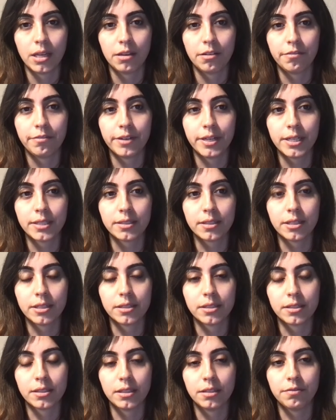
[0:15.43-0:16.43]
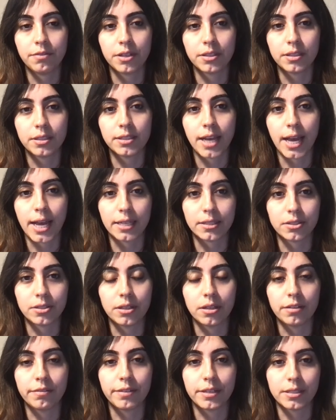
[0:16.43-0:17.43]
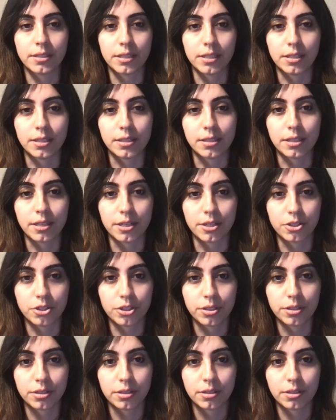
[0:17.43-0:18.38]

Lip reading: First, let's see what is ads relevance in search.